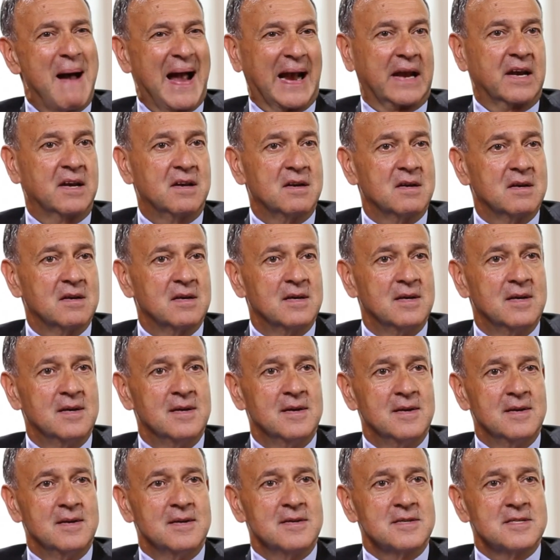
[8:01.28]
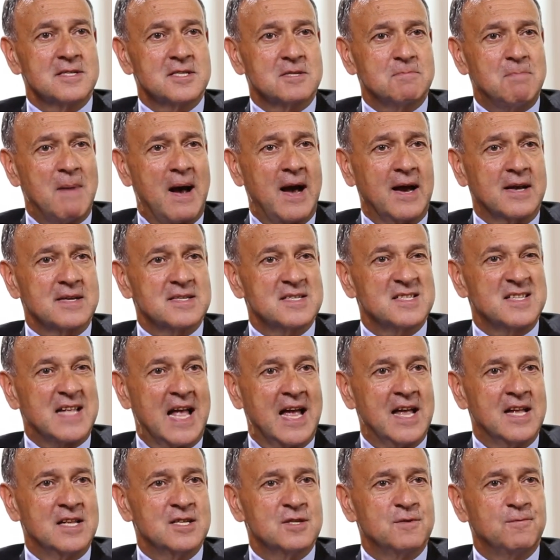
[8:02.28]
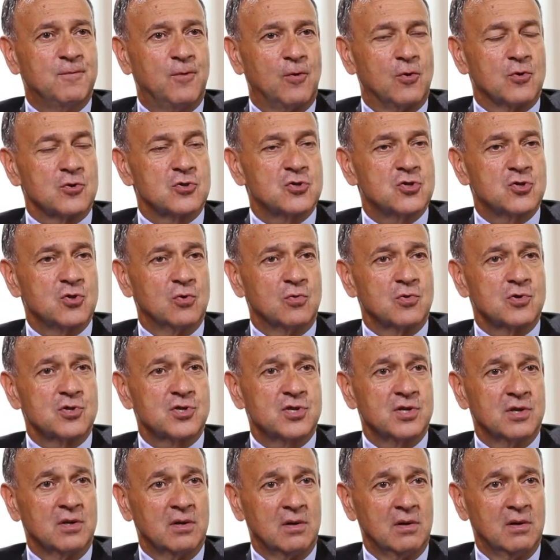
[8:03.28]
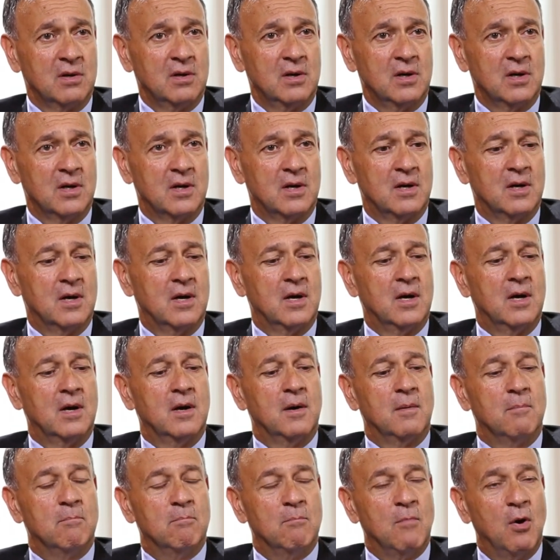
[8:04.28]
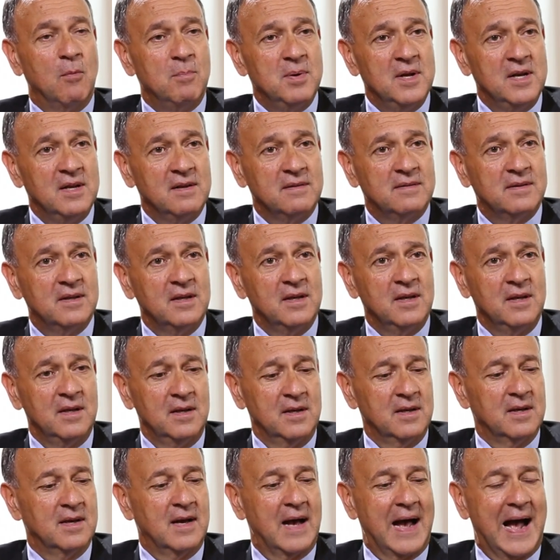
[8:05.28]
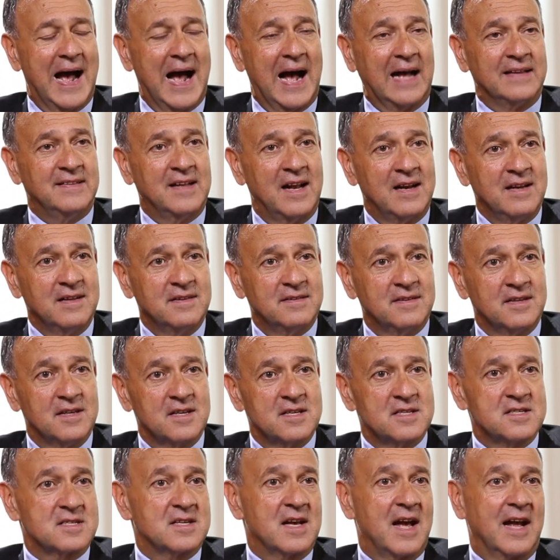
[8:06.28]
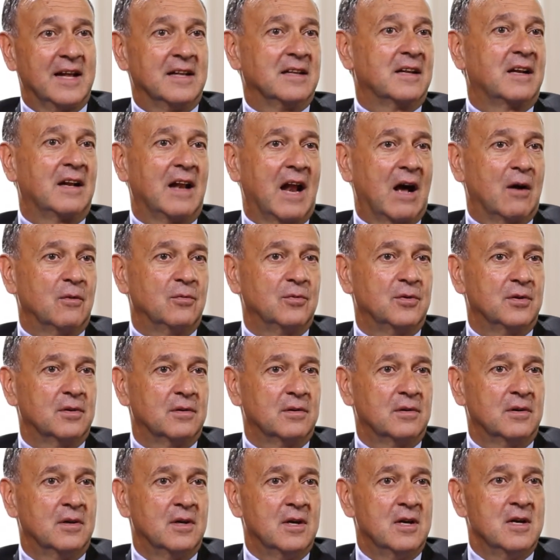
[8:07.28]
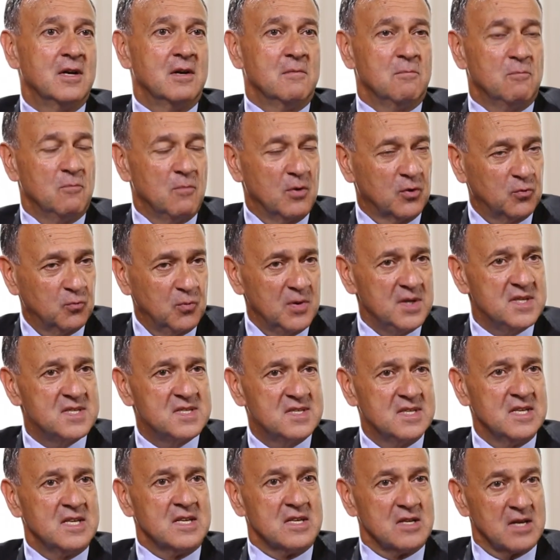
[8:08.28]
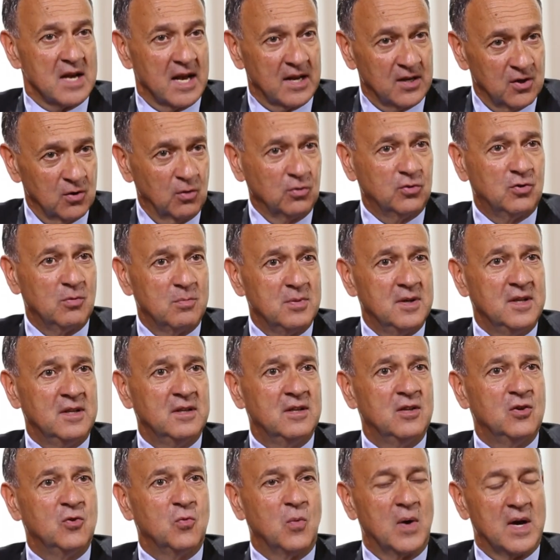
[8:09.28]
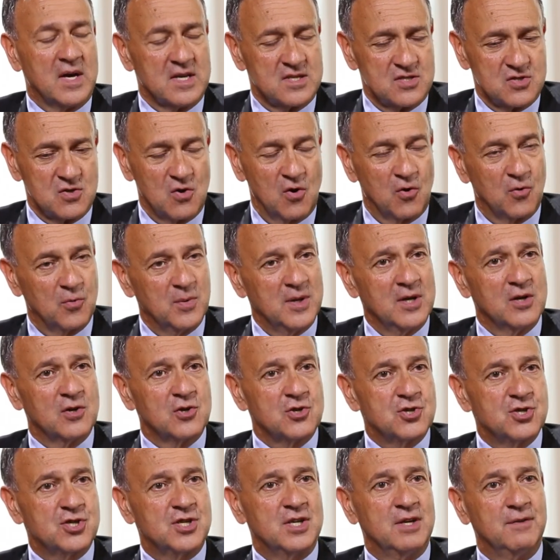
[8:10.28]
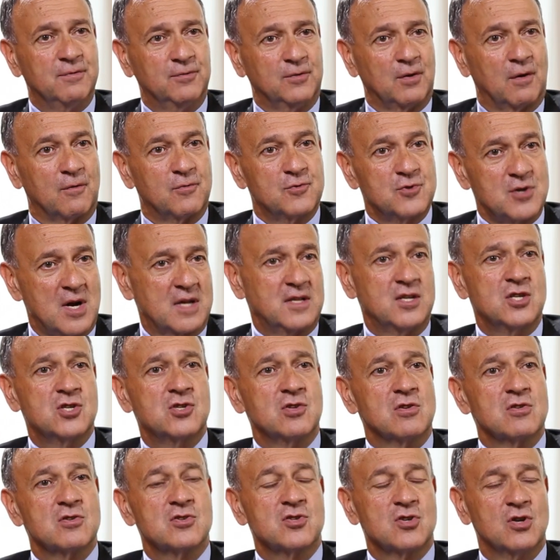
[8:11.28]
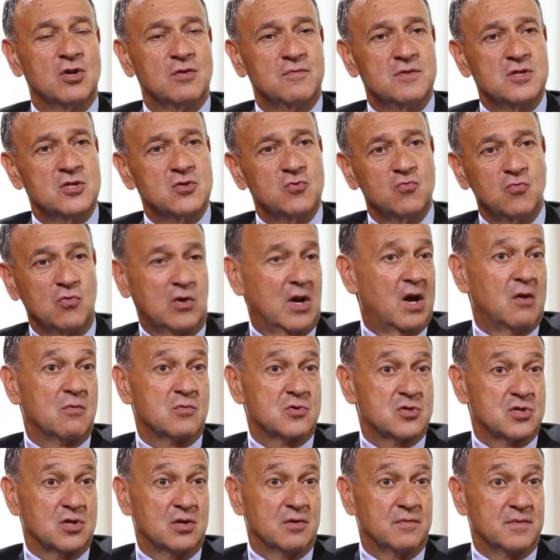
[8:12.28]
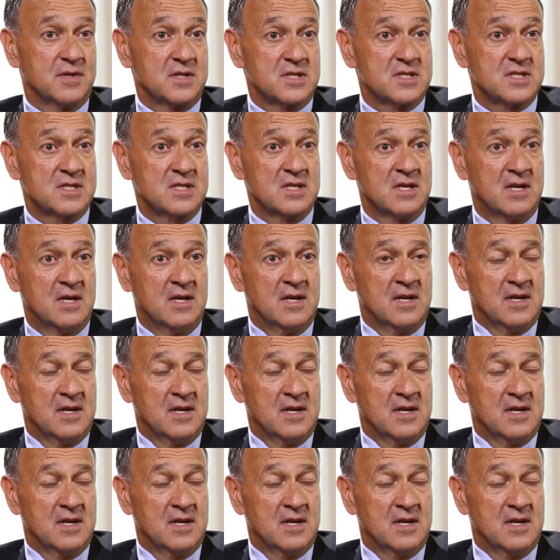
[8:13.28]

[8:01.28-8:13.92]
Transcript: SMAC. SMAC stands for social, mobility, analytics, and cloud. But we see, and notably in the US, a real shift of traditional service to cloud service.